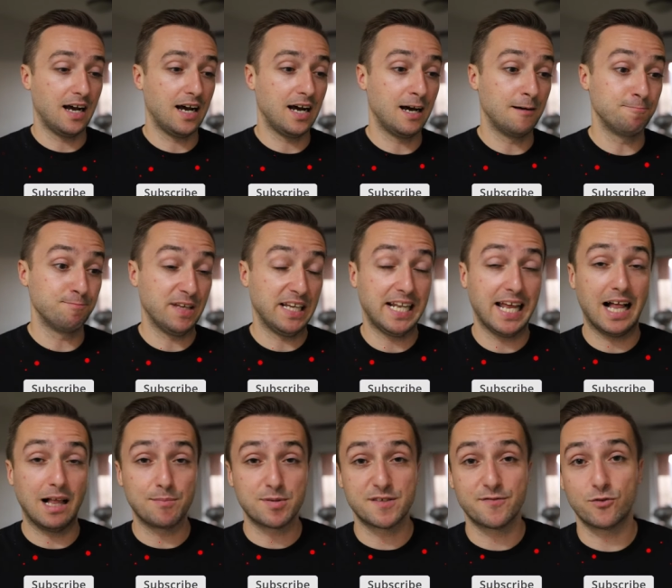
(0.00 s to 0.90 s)
um, it
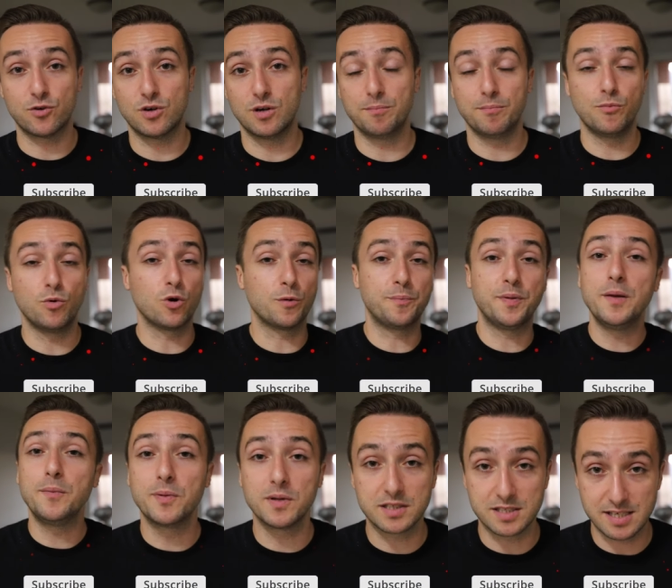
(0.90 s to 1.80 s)
helps for more
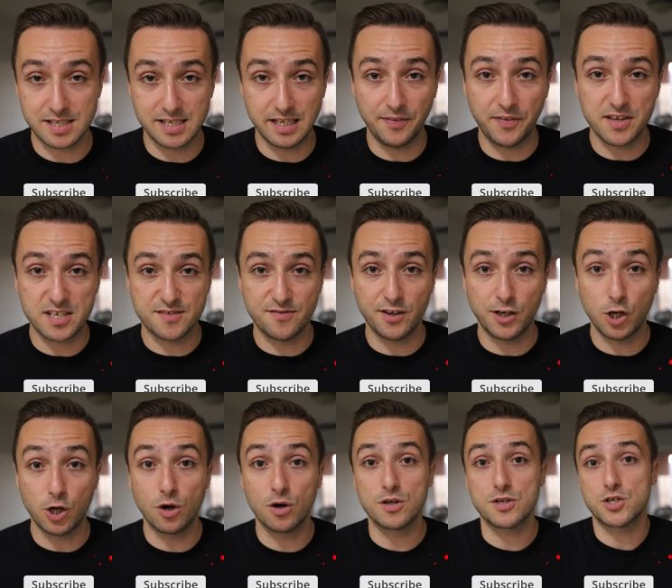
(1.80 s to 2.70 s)
people to see this
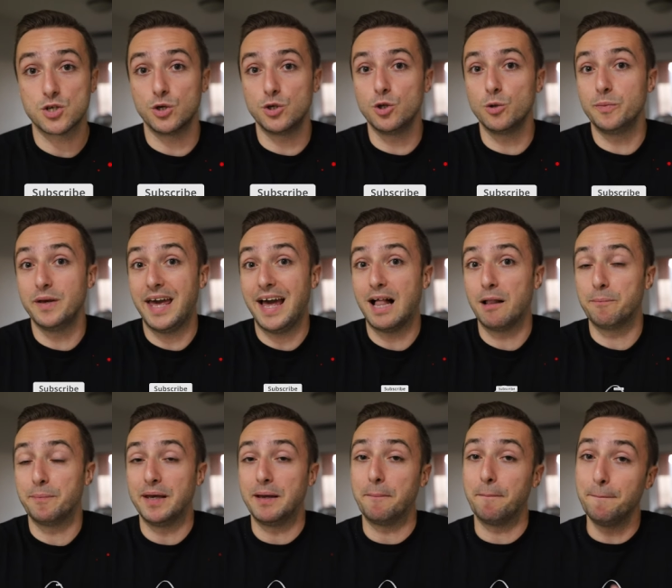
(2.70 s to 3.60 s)
video. So you'll be
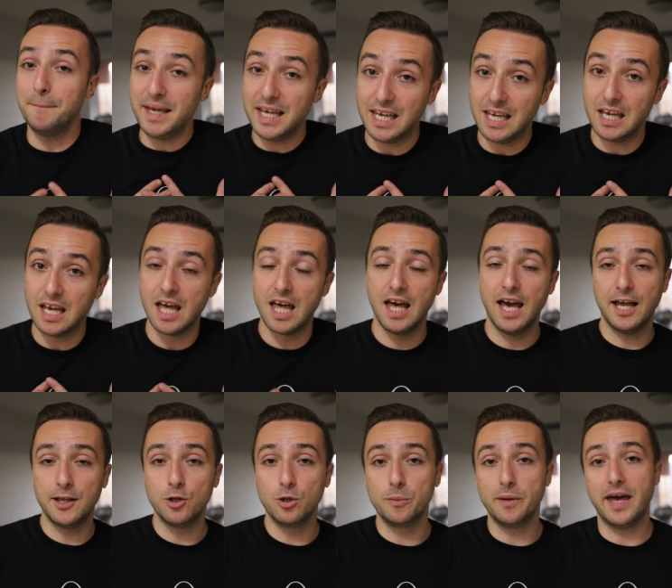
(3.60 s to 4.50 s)
helping me
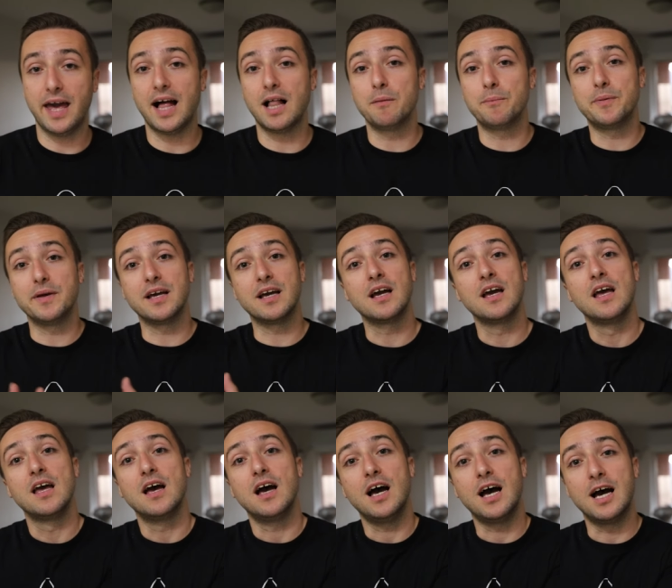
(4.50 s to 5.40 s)
and you'll be
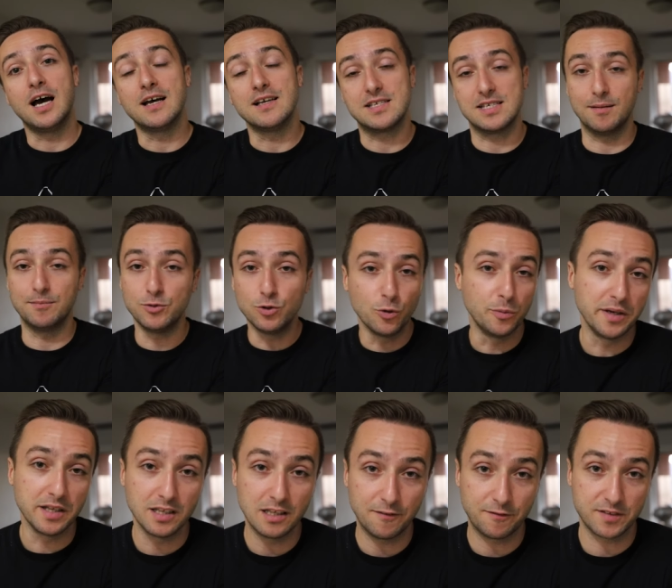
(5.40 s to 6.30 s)
helping uh, some
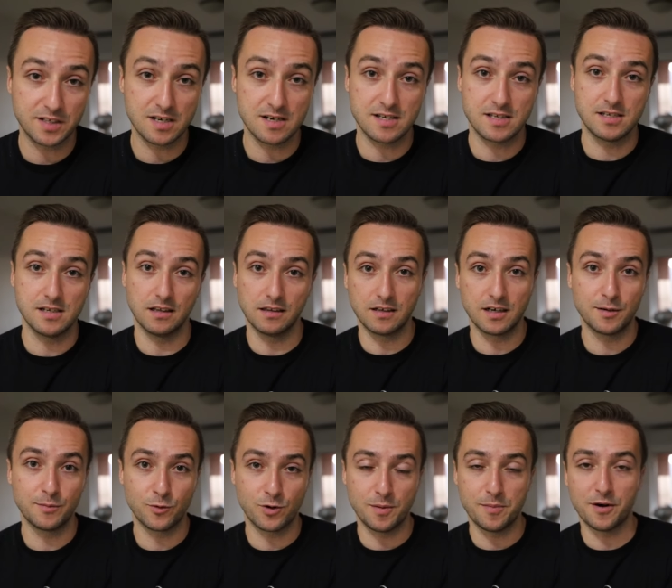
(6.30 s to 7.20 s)
newbie lifters to
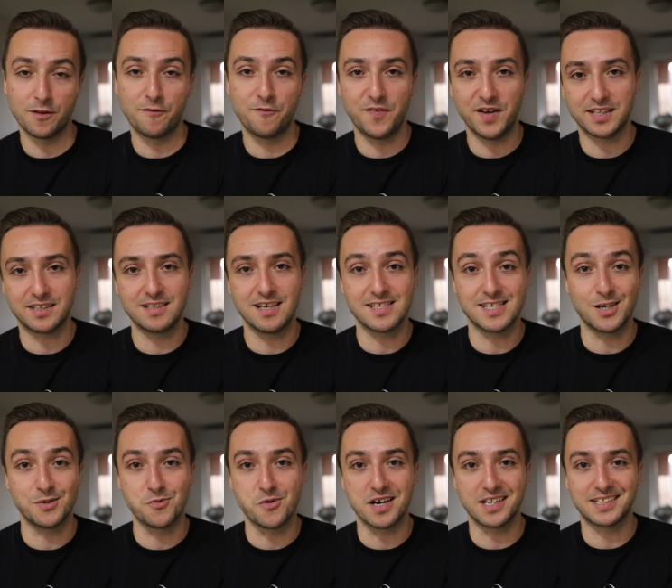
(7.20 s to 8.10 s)
learn more about fitness
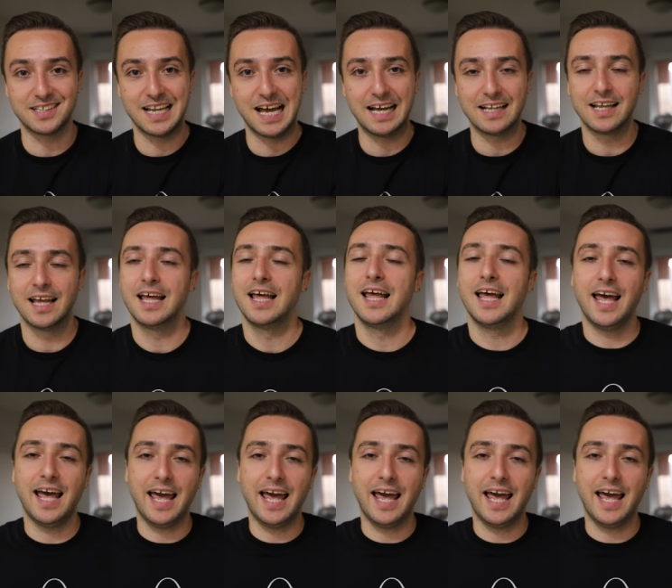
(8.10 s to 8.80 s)
and whatnot.